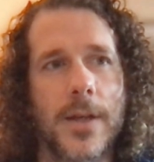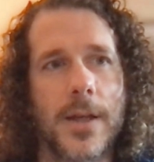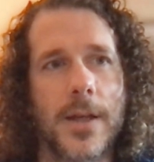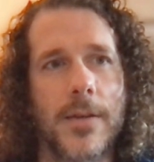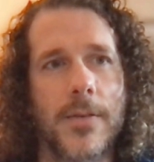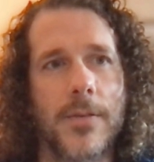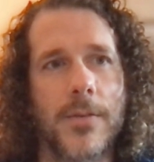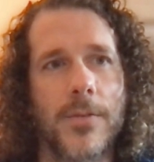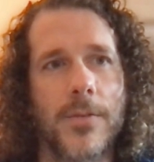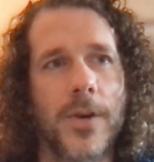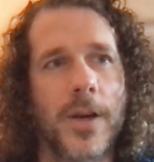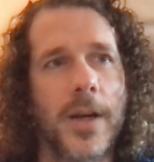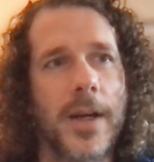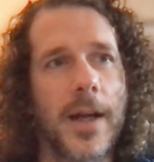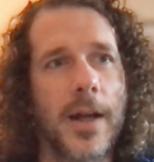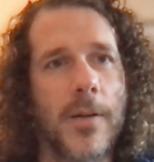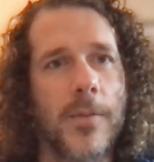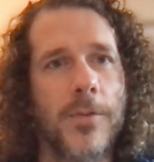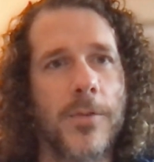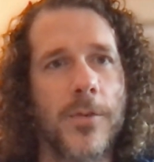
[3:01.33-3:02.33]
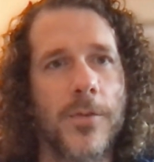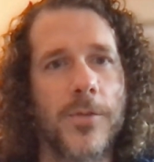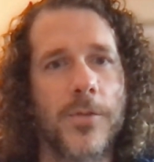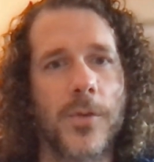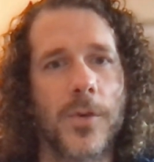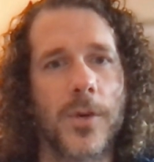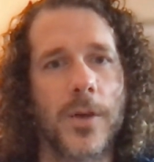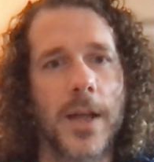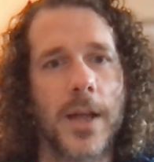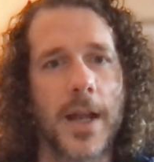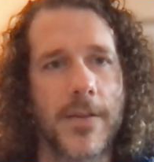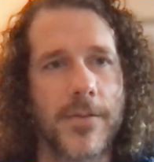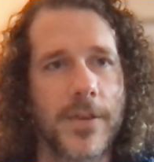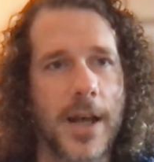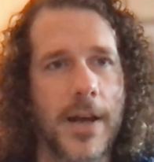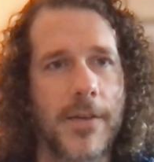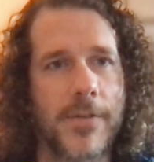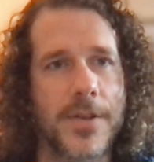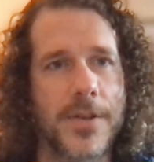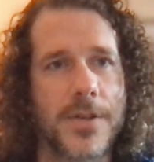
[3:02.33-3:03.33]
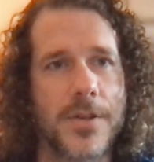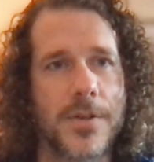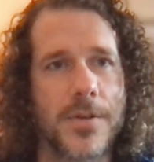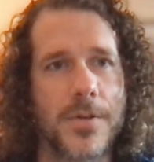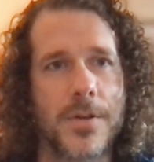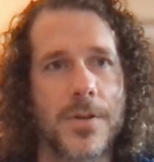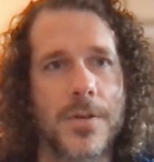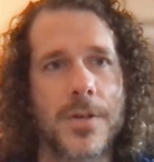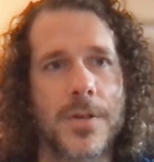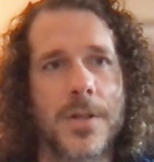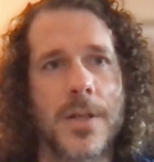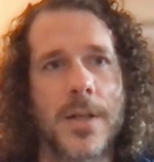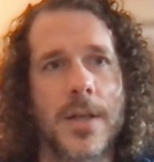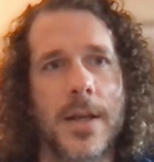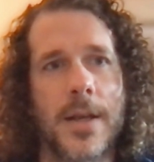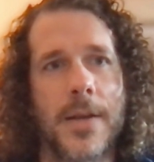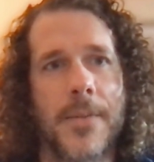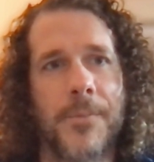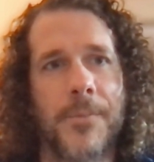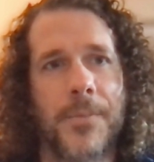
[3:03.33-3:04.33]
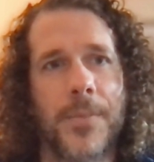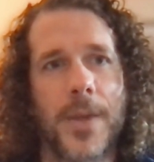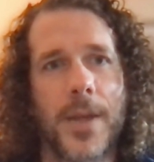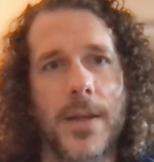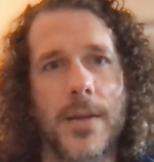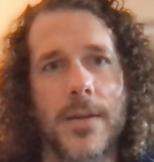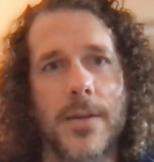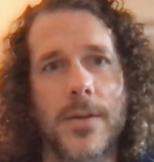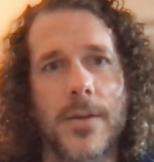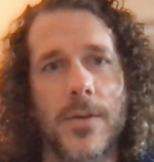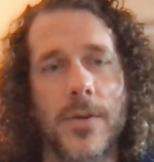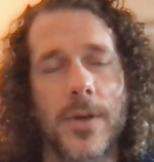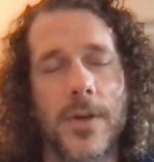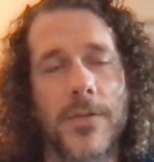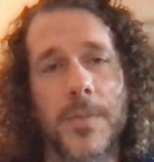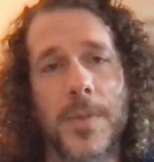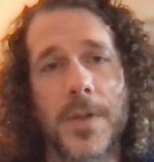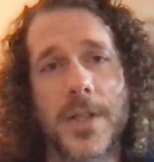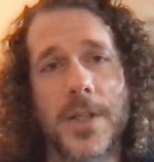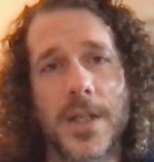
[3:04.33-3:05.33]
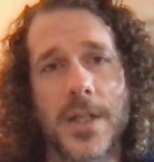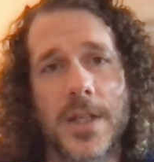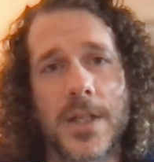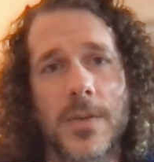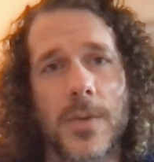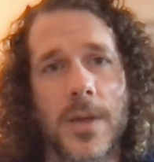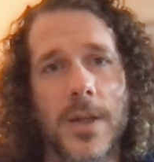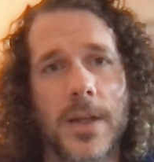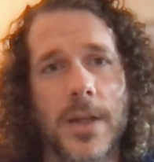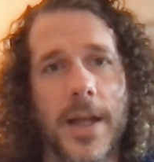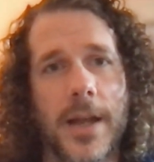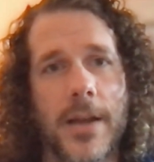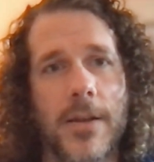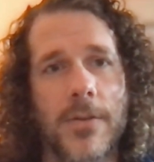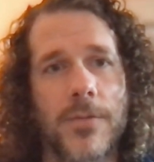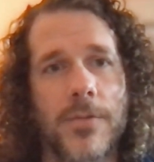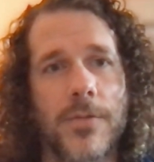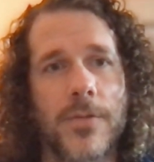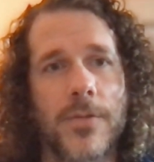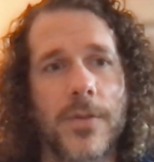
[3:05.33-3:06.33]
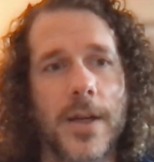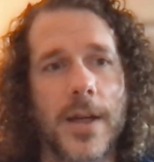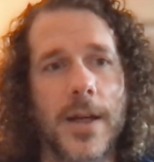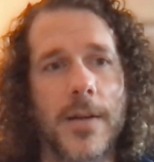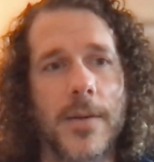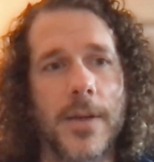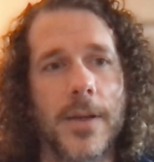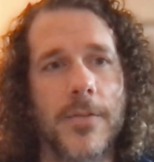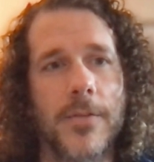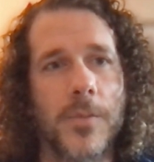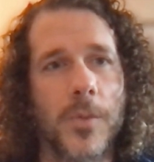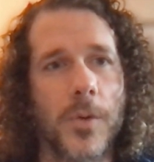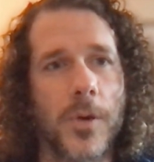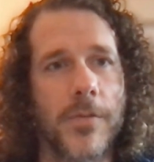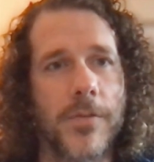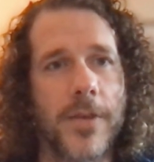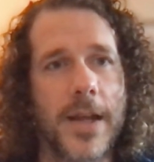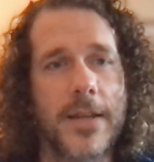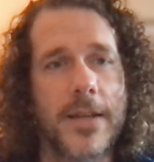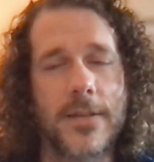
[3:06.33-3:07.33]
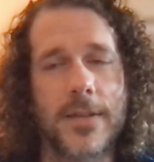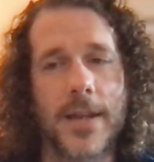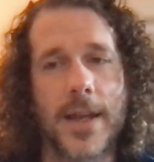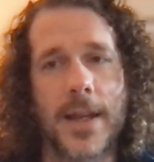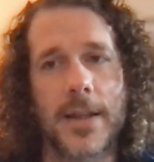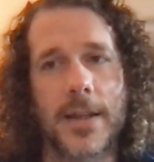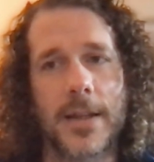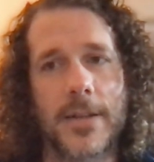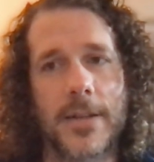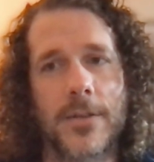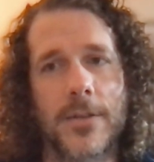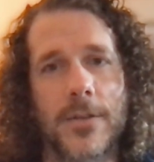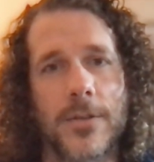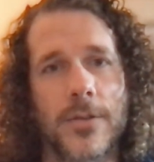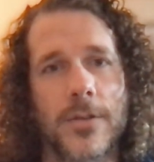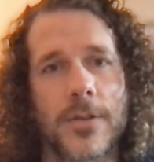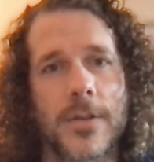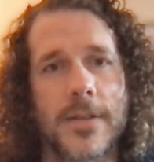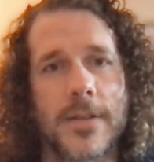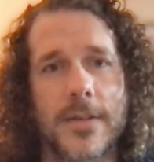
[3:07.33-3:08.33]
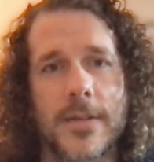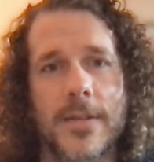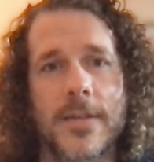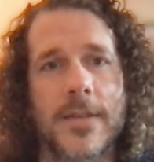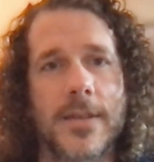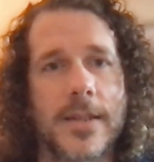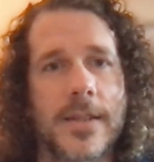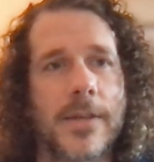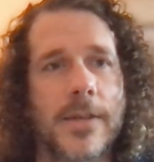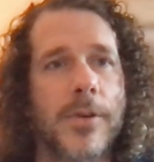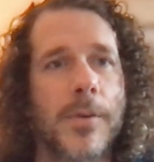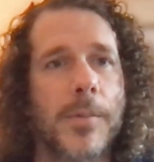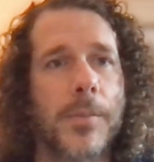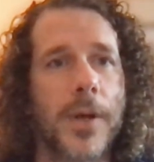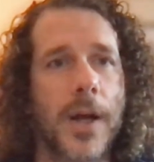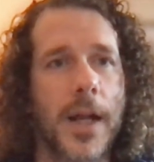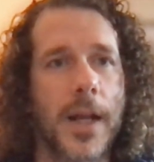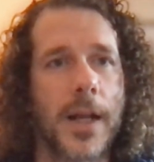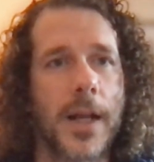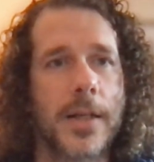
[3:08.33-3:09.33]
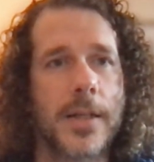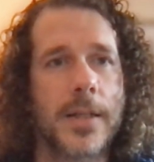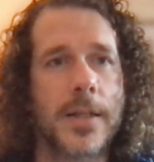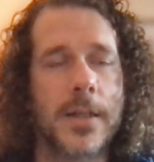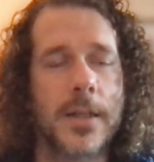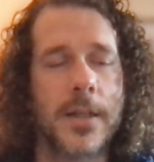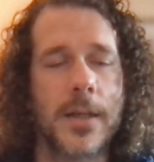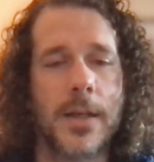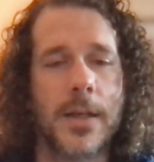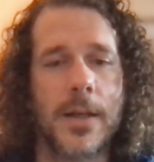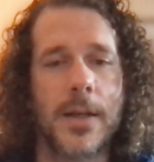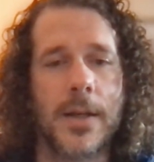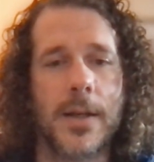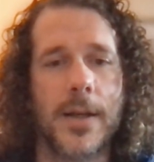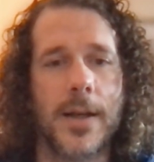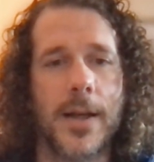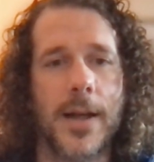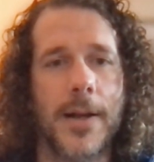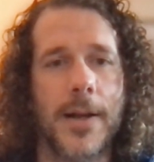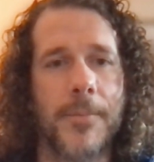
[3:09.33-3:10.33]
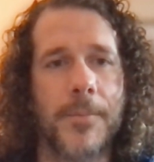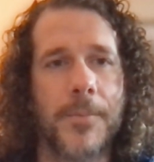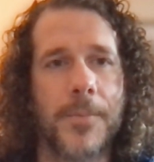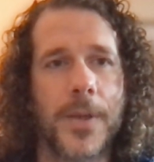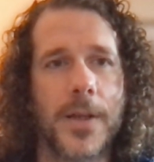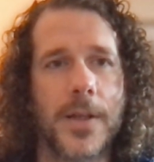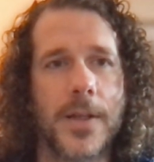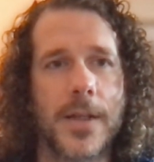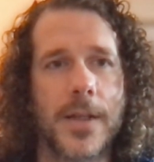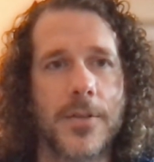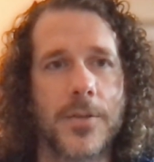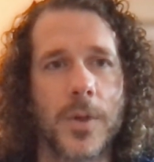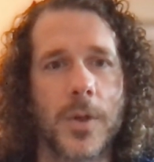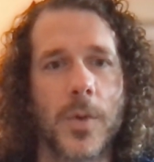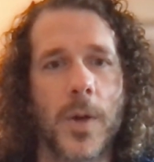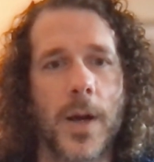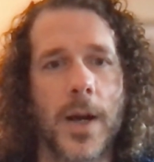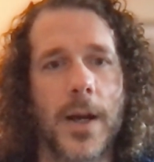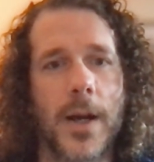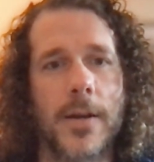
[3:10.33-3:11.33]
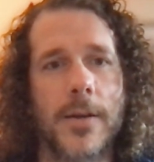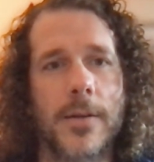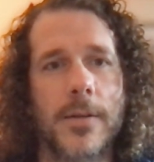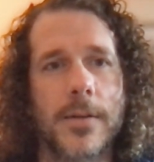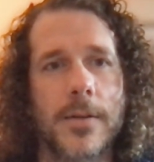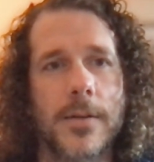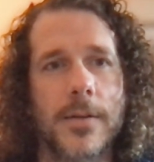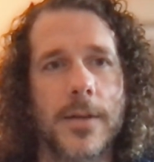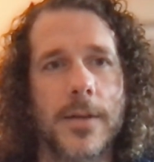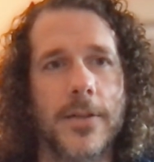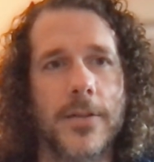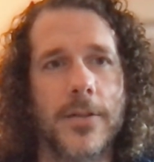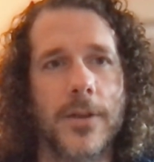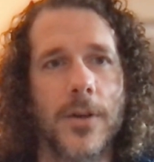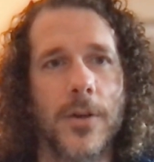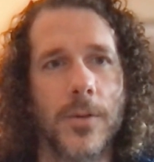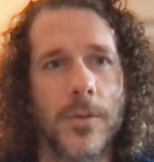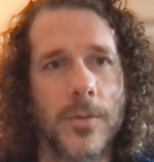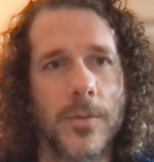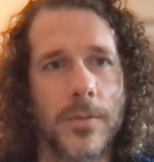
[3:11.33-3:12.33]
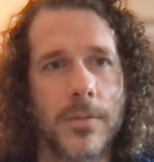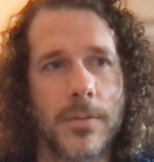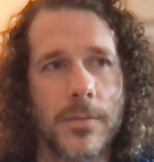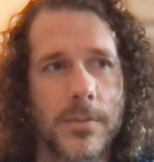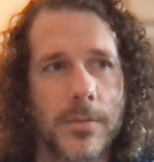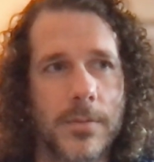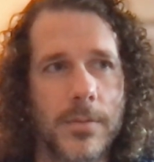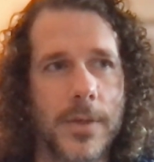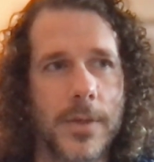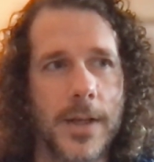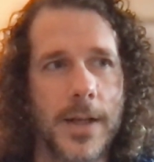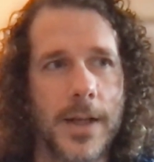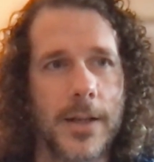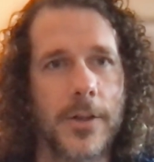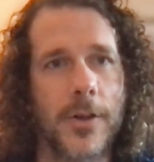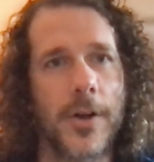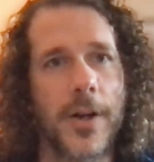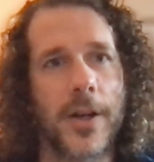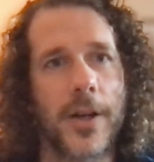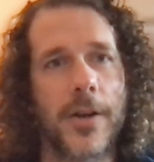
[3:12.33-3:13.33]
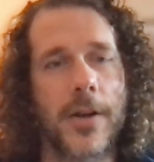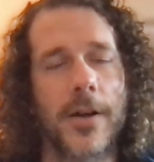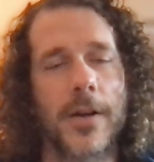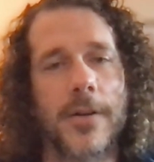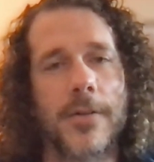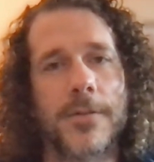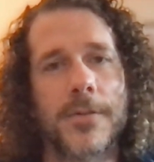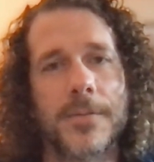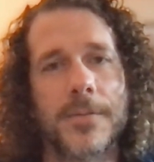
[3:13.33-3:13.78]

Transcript: very helpful for a lot of novice users, or even potentially with a lot of even more advanced analytics users, because this is a different product. It does require its own learning curve.